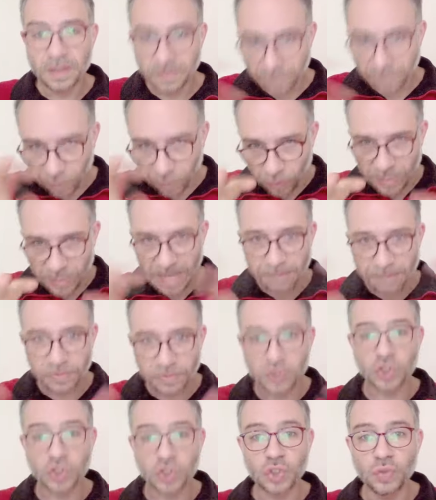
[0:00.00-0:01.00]
for them
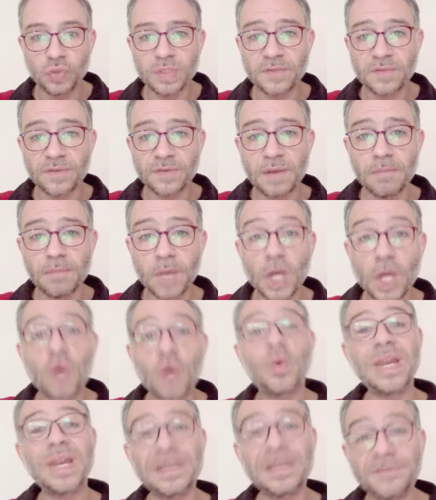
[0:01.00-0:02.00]
to choose from,
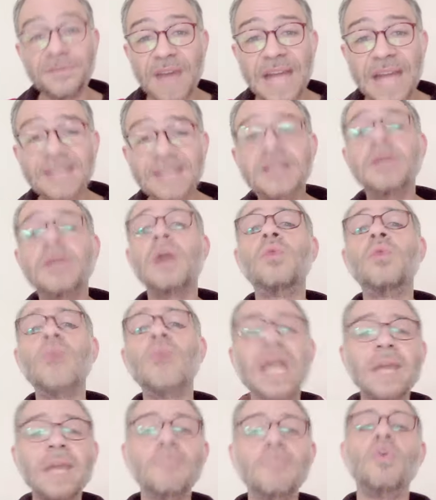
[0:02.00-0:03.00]
when in fact there are
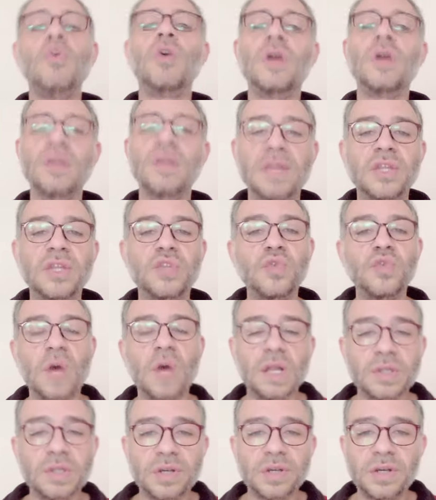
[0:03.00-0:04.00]
way more than two
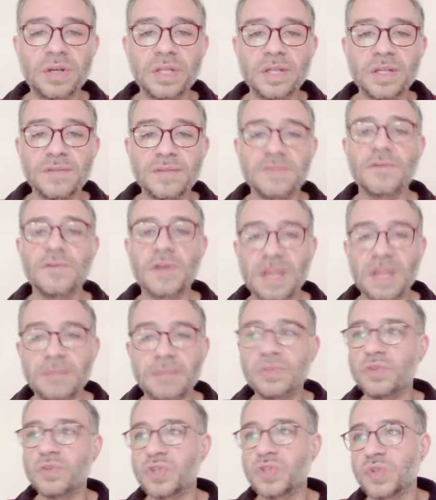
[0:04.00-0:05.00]
alternatives for them
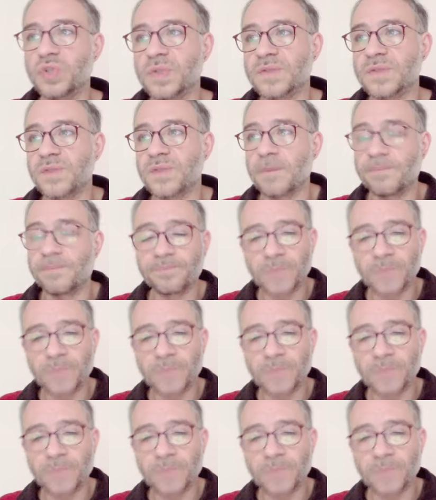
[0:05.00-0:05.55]
to choose from.